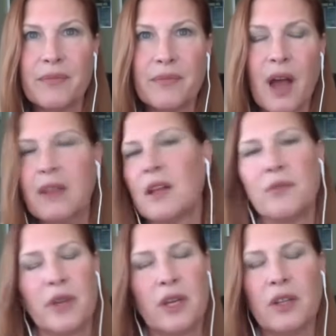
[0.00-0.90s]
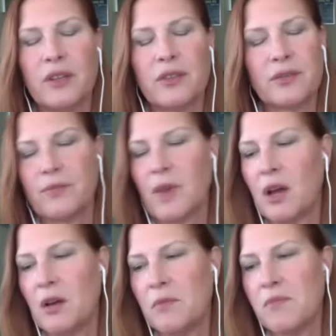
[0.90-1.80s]
I love England.
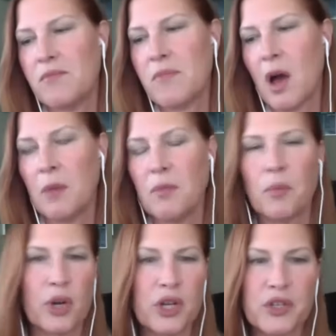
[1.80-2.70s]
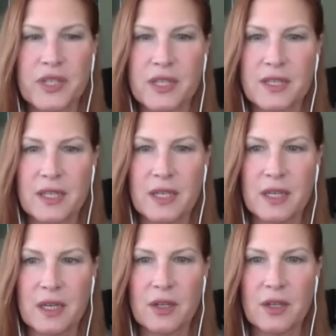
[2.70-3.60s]
Um, I'm a British
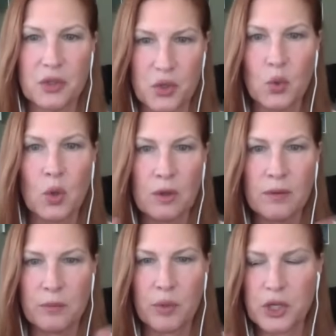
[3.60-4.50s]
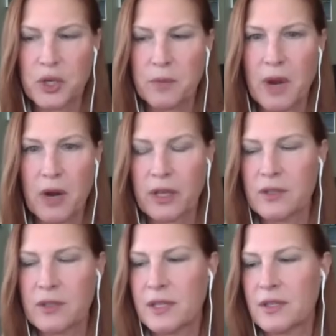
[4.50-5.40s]
citizen, a dual British
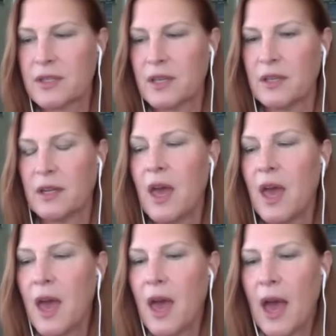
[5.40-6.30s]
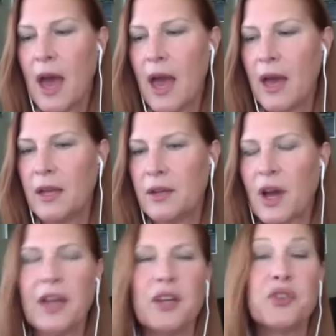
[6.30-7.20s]
American citizen. And
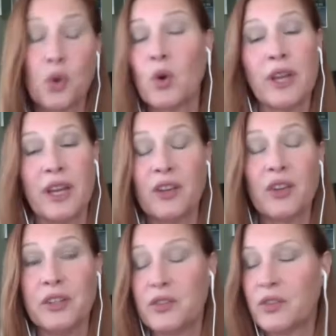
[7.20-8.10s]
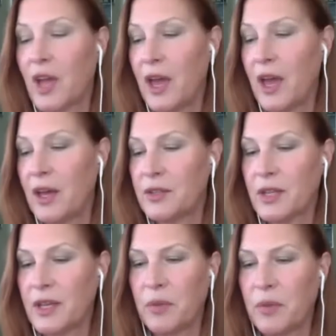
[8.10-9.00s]
I adore England, and
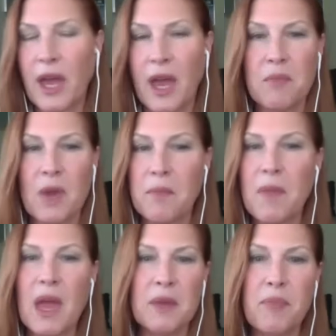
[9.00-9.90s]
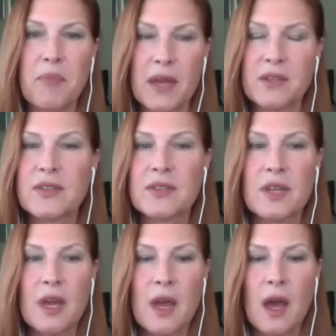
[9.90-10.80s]
it became my main
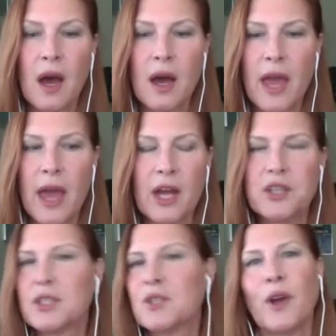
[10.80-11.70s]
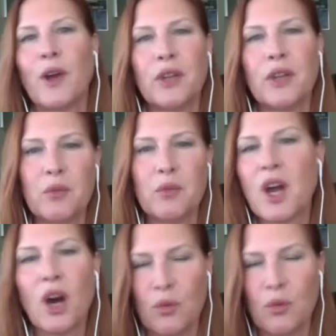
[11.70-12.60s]
base. And I just felt it was
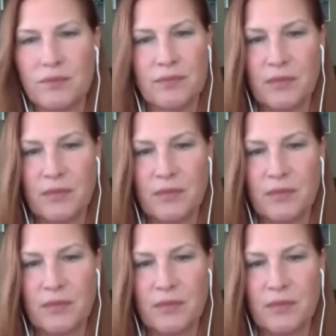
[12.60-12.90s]
home.